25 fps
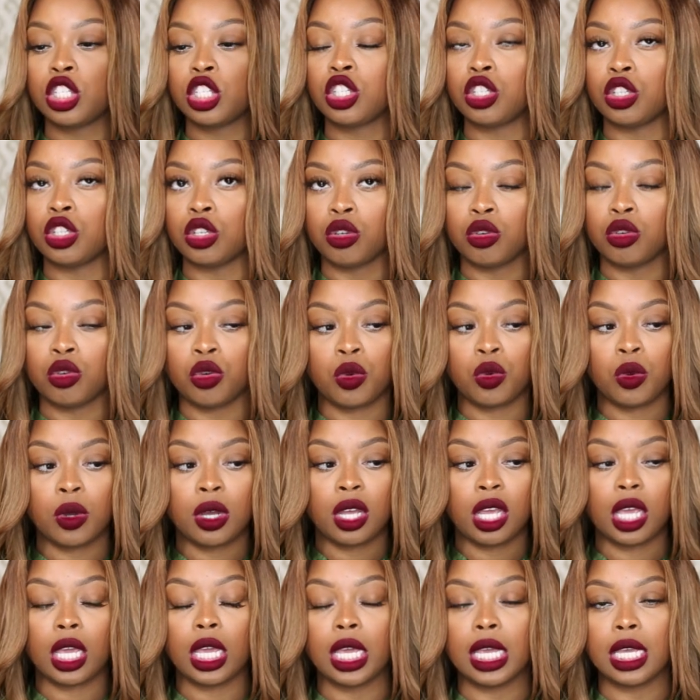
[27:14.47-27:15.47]
shoe
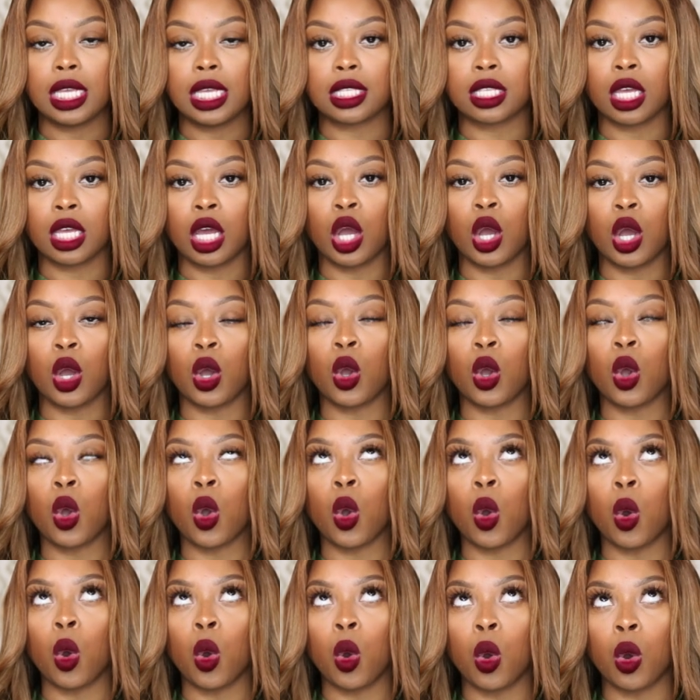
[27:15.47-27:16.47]
is
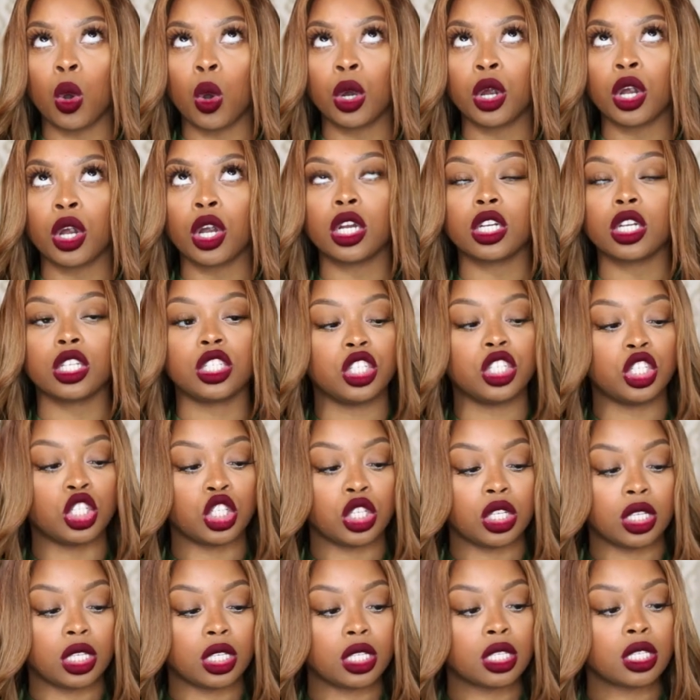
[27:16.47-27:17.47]

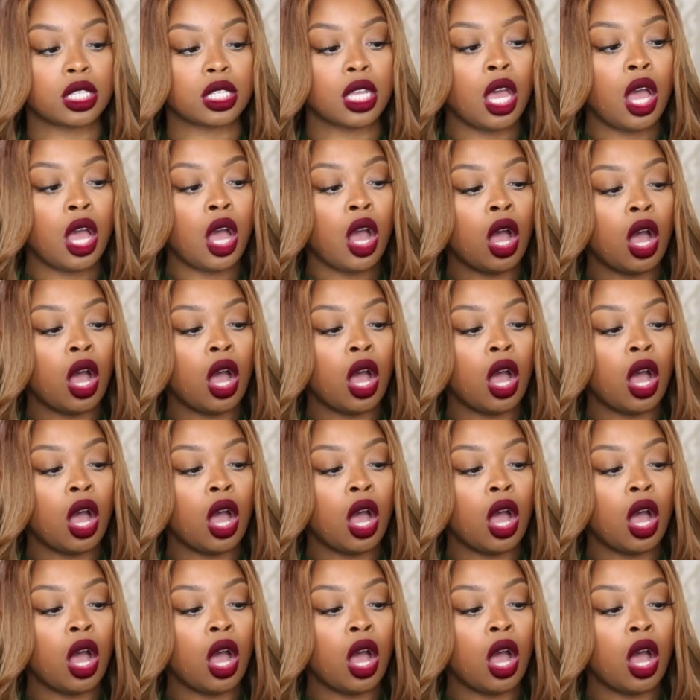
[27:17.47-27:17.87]
gorgeous.